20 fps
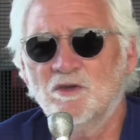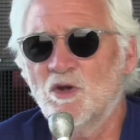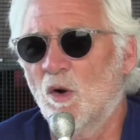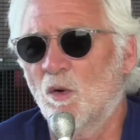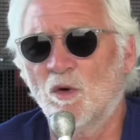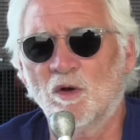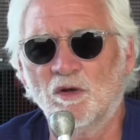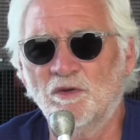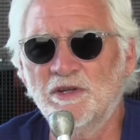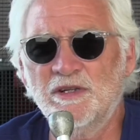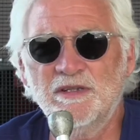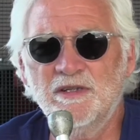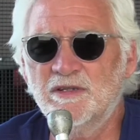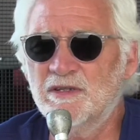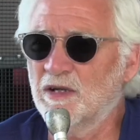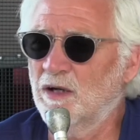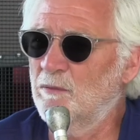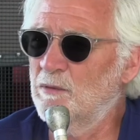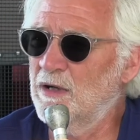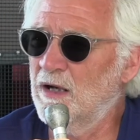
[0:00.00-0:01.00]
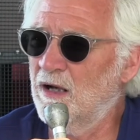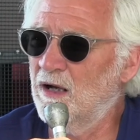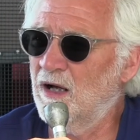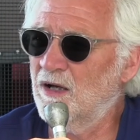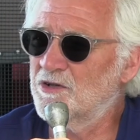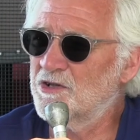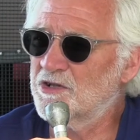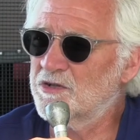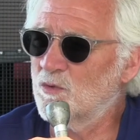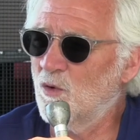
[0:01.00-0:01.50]
no one will need to tell me. I'll,
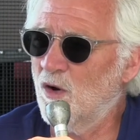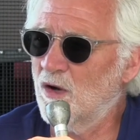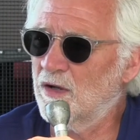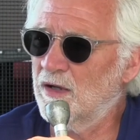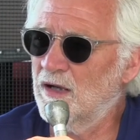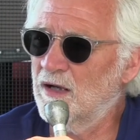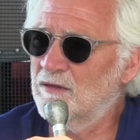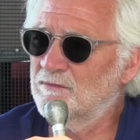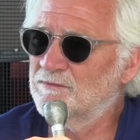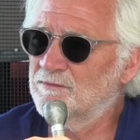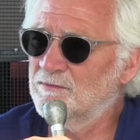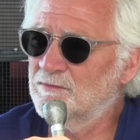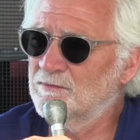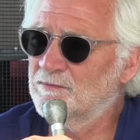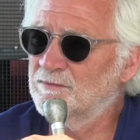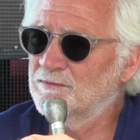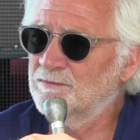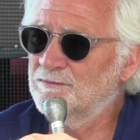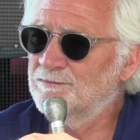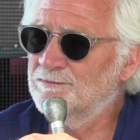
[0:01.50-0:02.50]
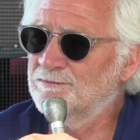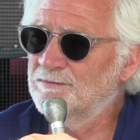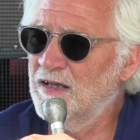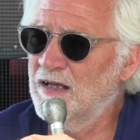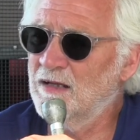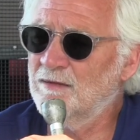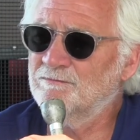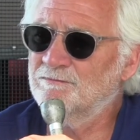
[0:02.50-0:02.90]
I'll just walk out. You just know. Yeah, yeah.